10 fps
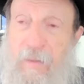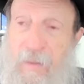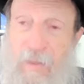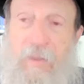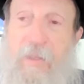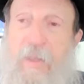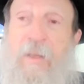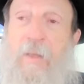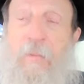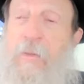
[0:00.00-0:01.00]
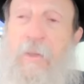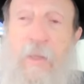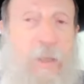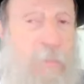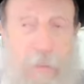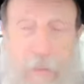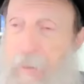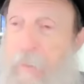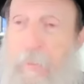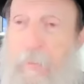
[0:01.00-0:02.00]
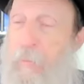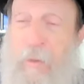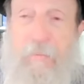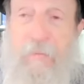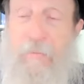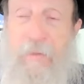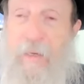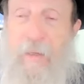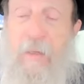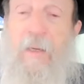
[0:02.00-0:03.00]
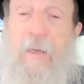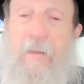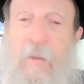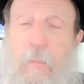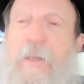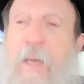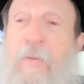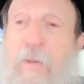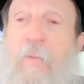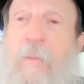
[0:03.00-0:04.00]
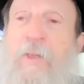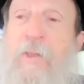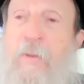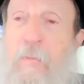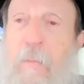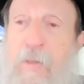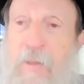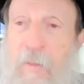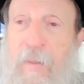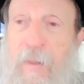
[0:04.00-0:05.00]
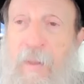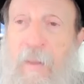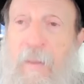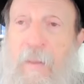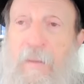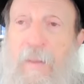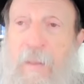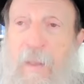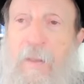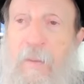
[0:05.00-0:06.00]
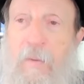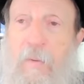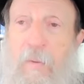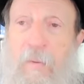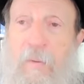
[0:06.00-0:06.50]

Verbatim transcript: said, Yes, he did, three zlotys, but I'm happy with whatever I've got. He said, Well, he gave you too much. The Rebbe sent me to tell you